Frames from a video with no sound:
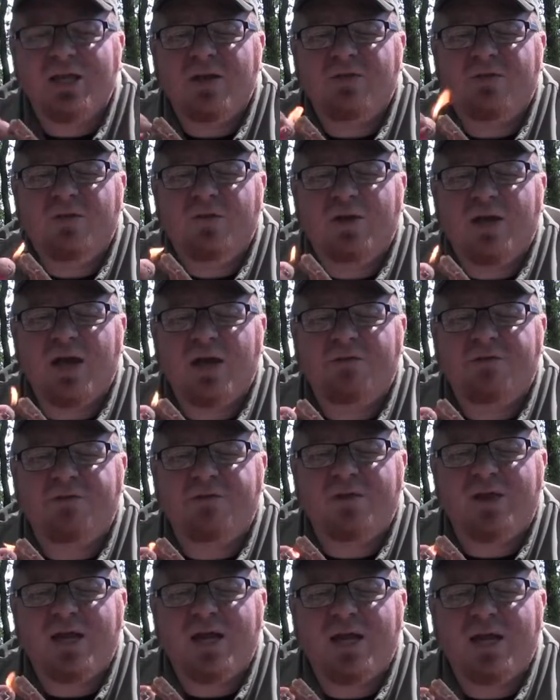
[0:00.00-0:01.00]
If you got a
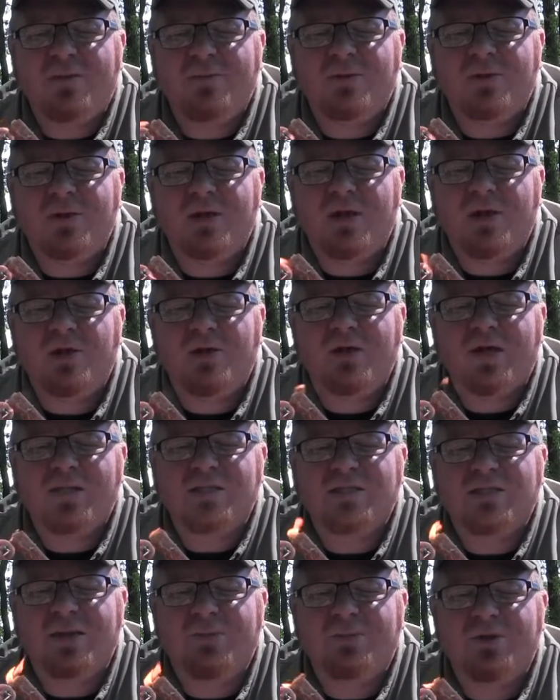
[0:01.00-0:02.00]
flame and you
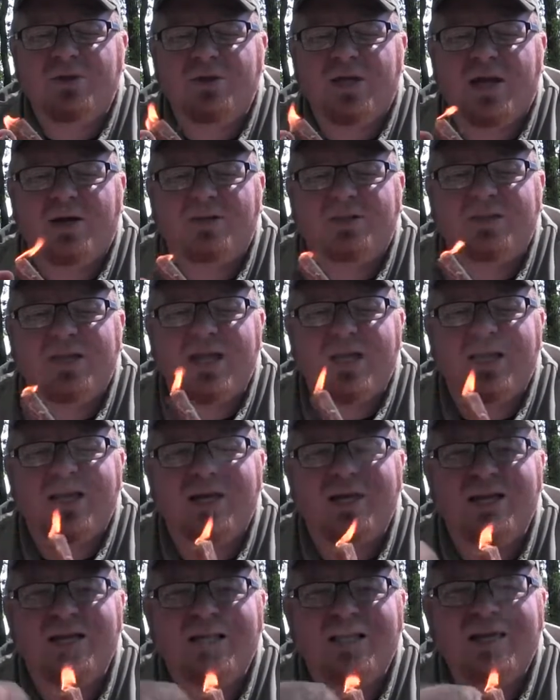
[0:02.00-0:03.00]
got something that'll
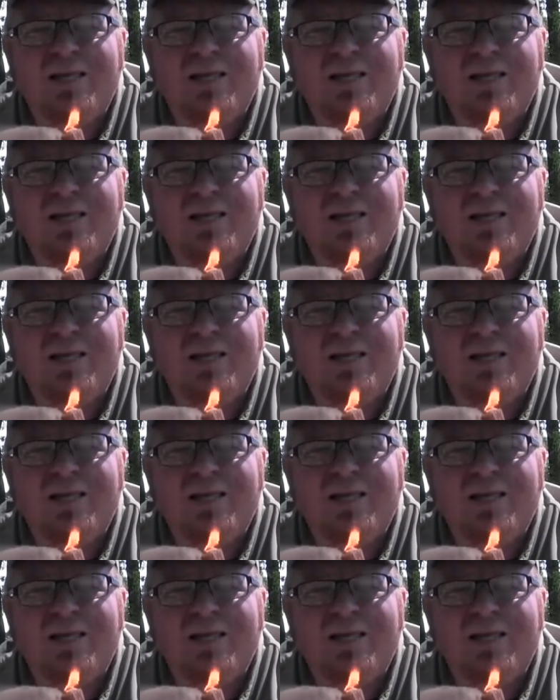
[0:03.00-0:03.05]
take